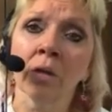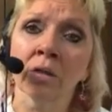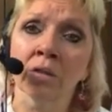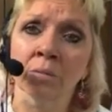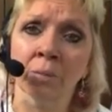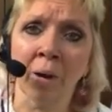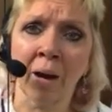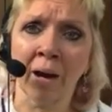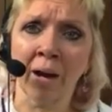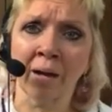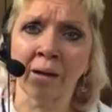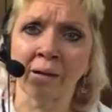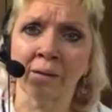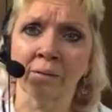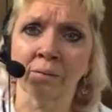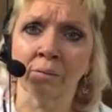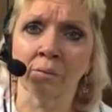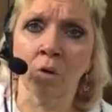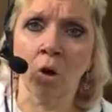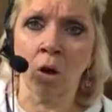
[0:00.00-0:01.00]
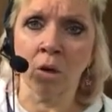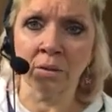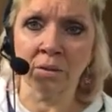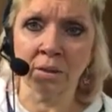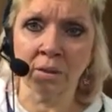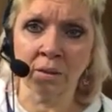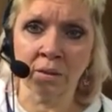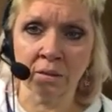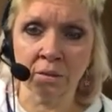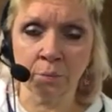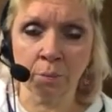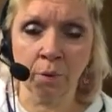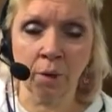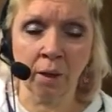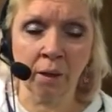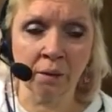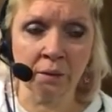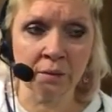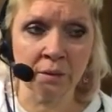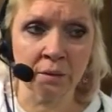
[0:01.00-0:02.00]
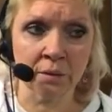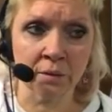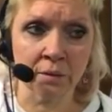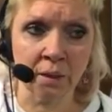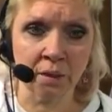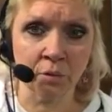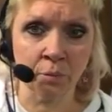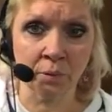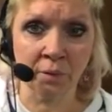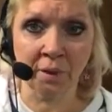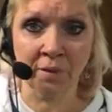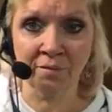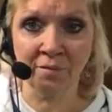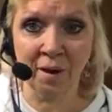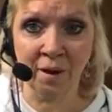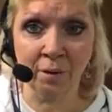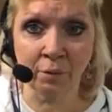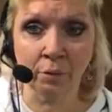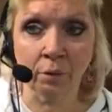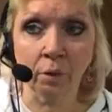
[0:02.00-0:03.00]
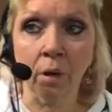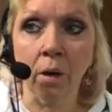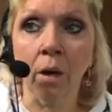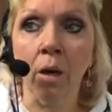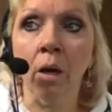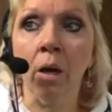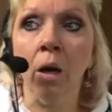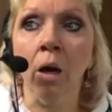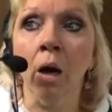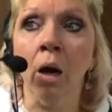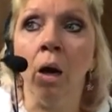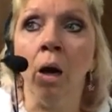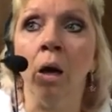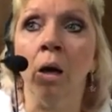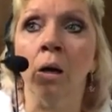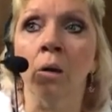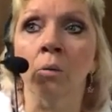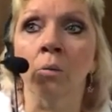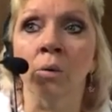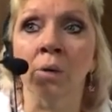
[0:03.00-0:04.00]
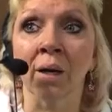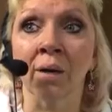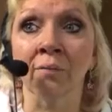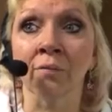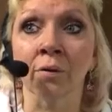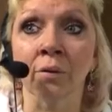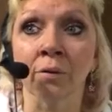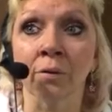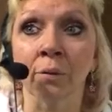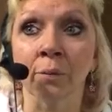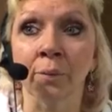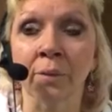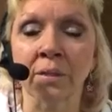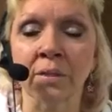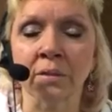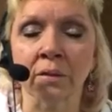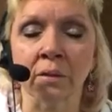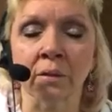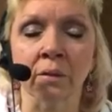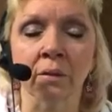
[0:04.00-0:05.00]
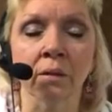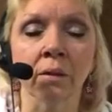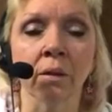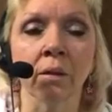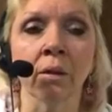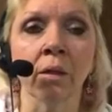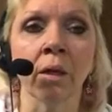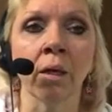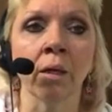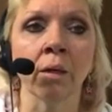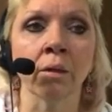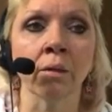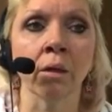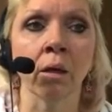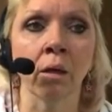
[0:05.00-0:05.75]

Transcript: spine causing this paralysis. That's what they found. Uh, whatever the reason, it